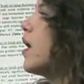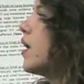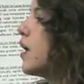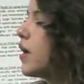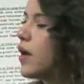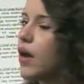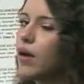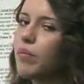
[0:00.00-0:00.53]

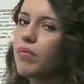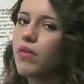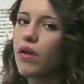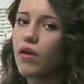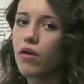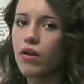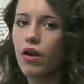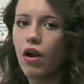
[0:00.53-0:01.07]
incomes
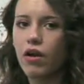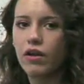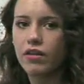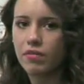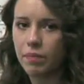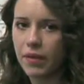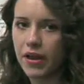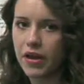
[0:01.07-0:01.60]
that are our
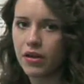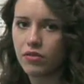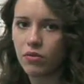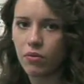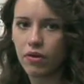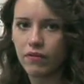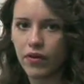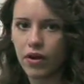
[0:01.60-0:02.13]
explanatory